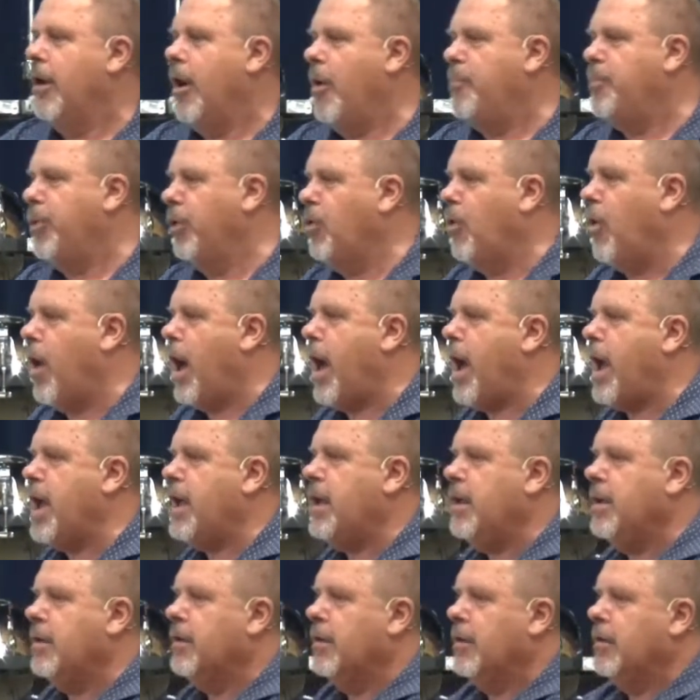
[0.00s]
I put
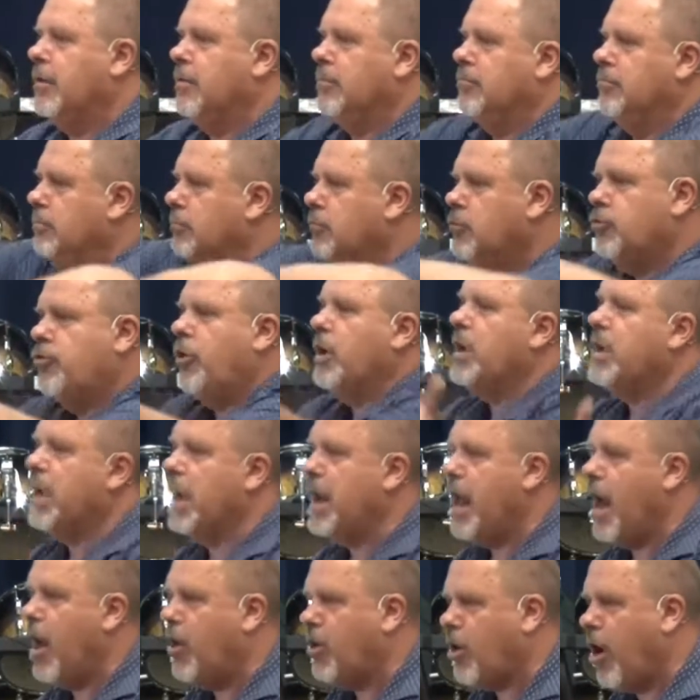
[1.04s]
away
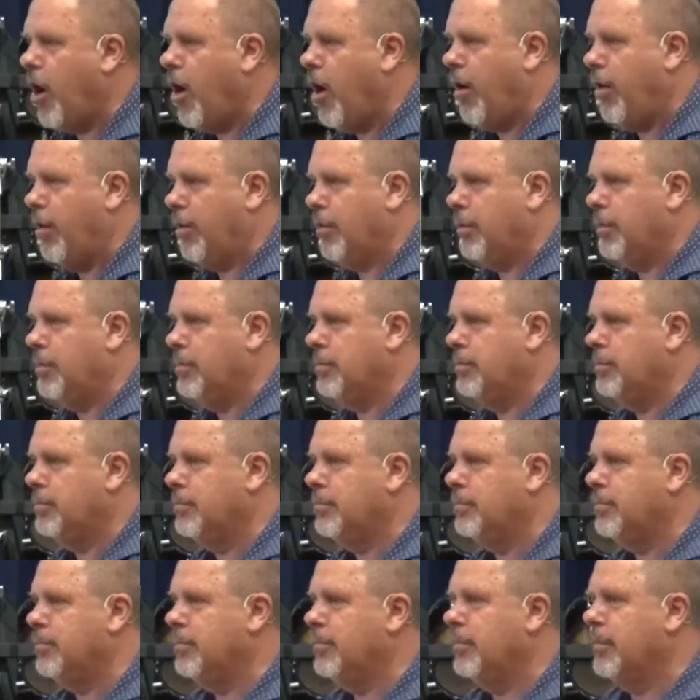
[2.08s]
drinking alcohol.
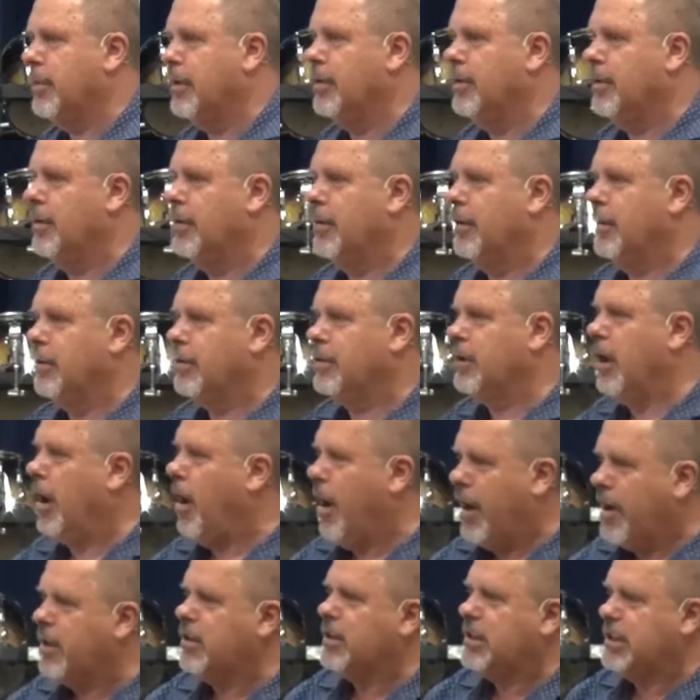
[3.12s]

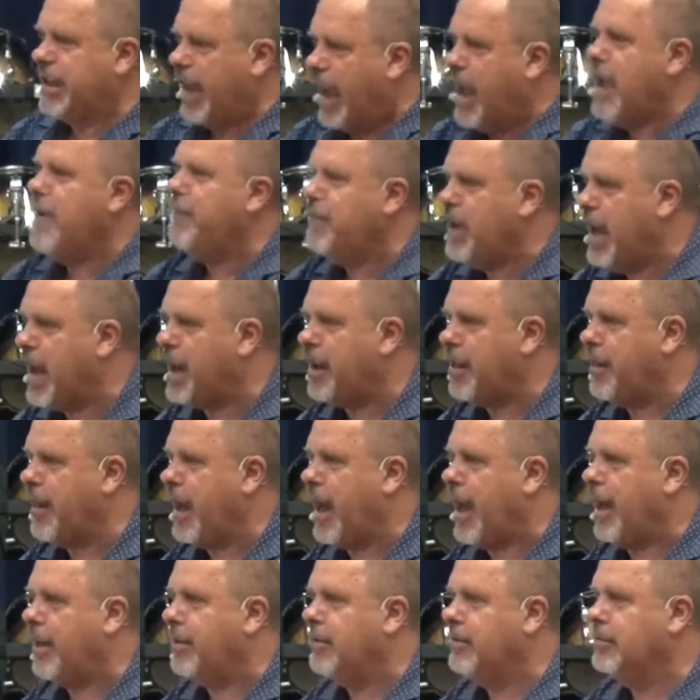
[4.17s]
I got saved out of
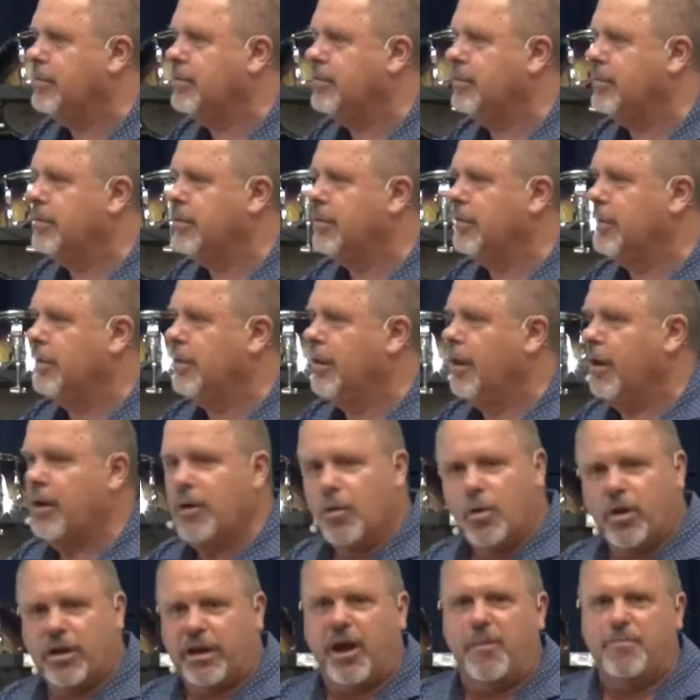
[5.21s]
that. I
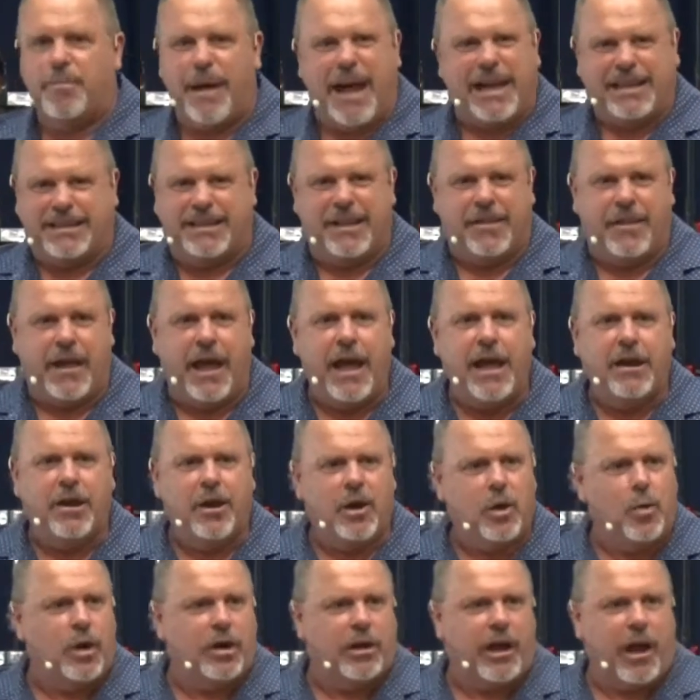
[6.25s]
don't want to go back to that. I
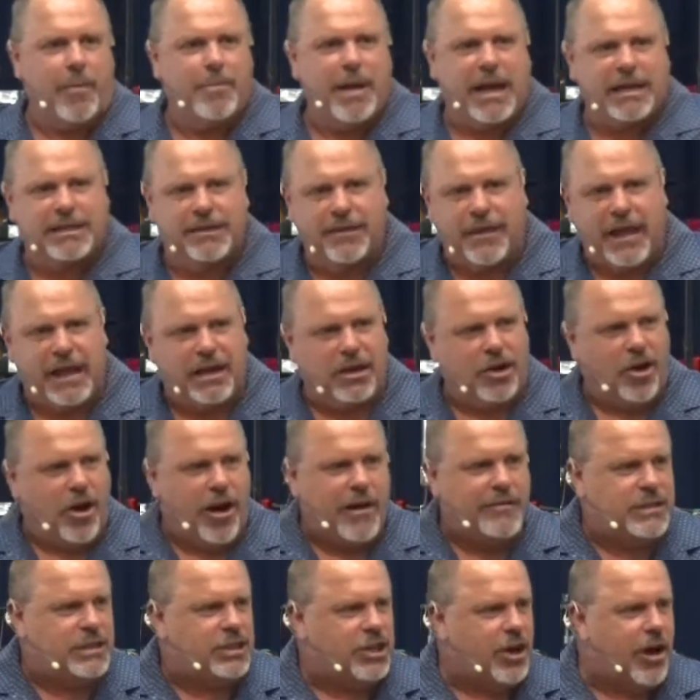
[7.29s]
don't want to go back to that
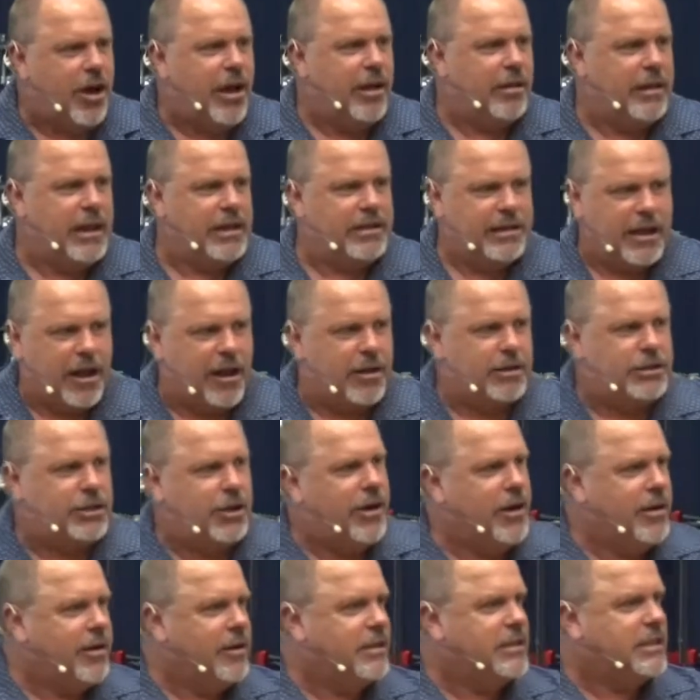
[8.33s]
lifestyle, that culture.
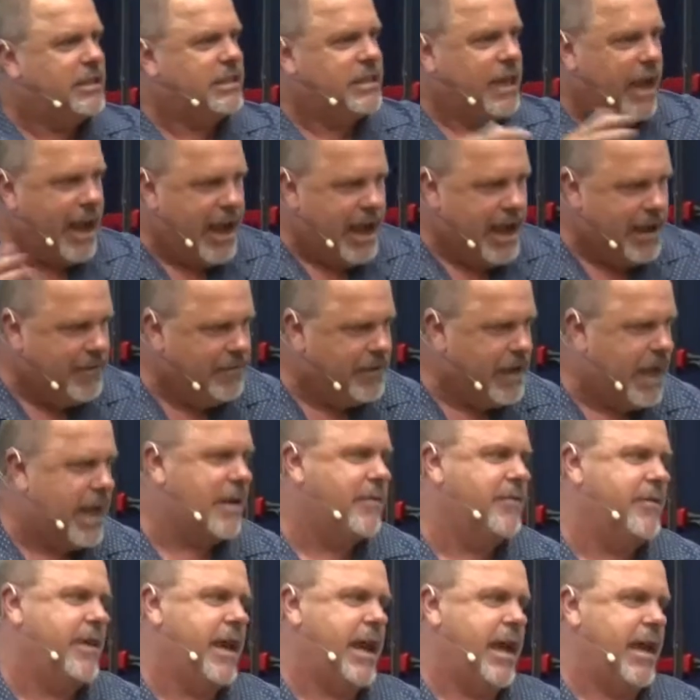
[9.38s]
I got saved
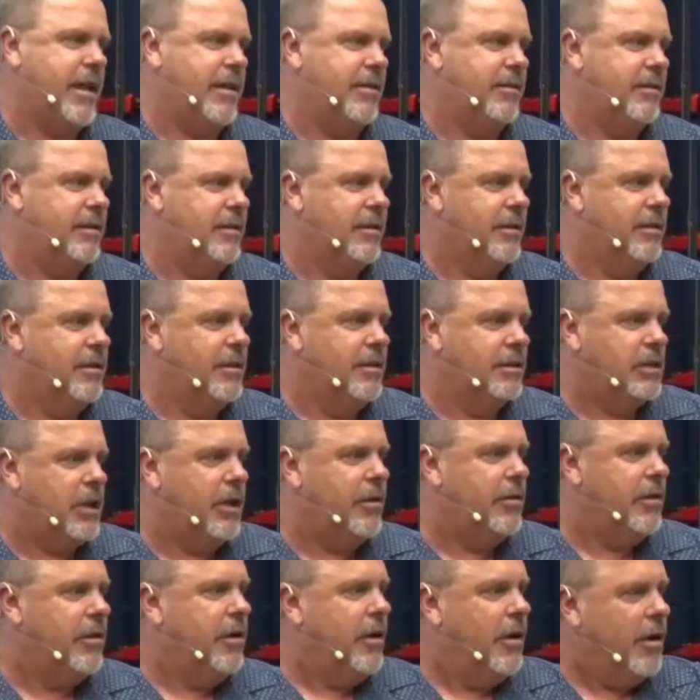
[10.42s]
out of that.
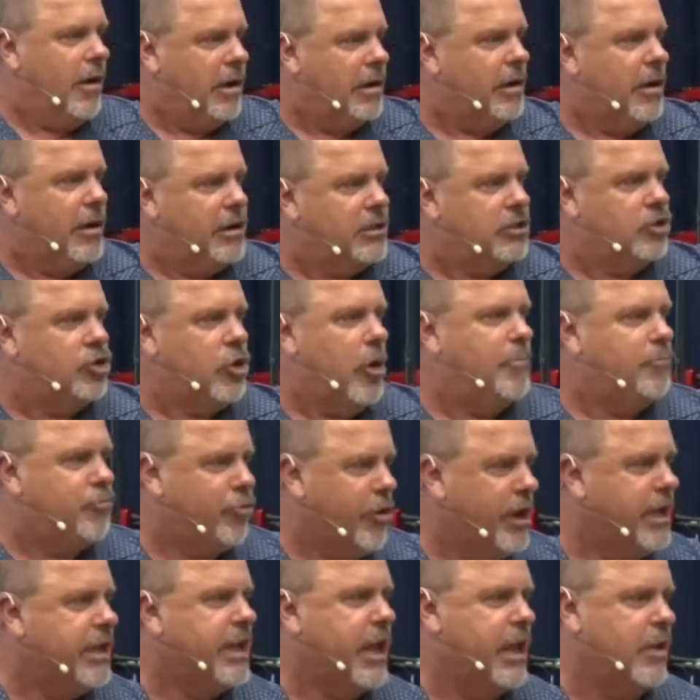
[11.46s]
So I, I stopped
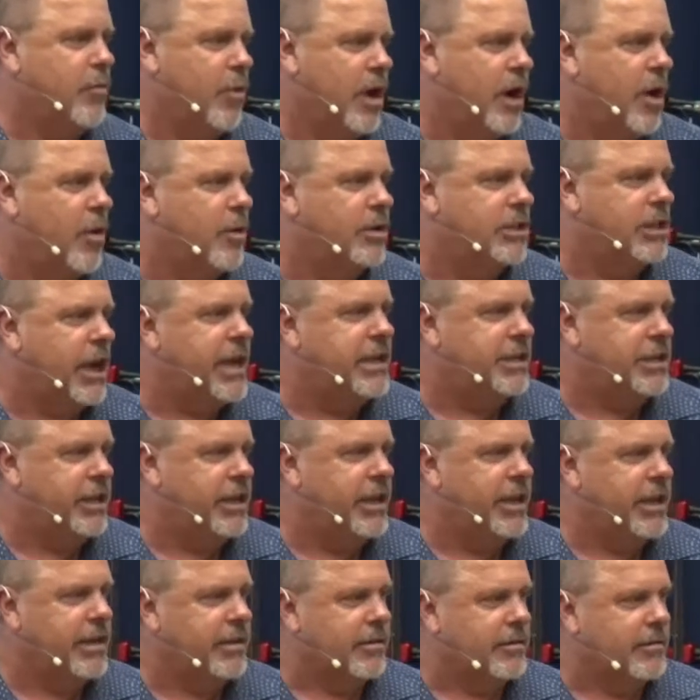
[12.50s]
drinking when I was
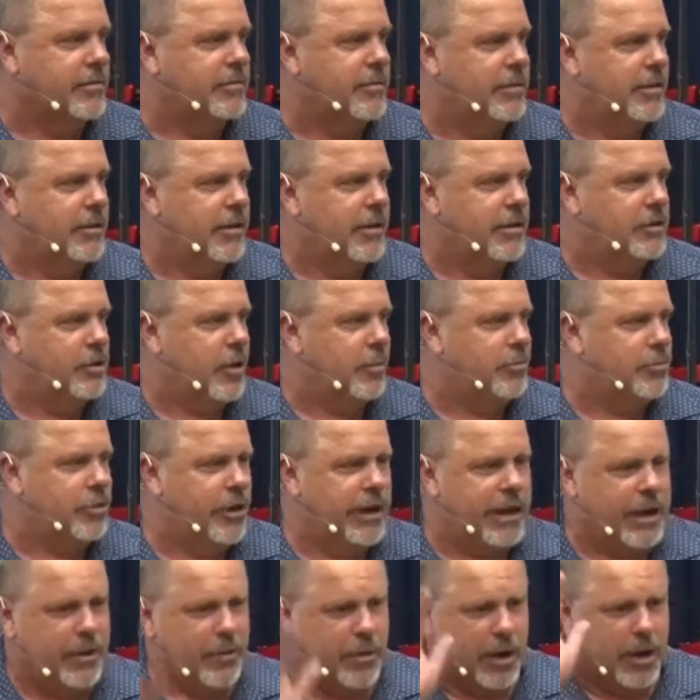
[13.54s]
18. Stopped
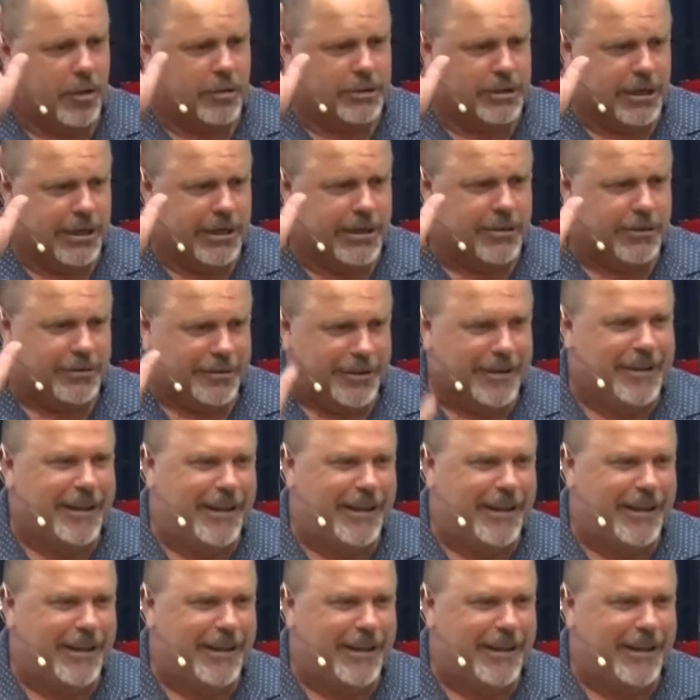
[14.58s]
drinking when I was legal.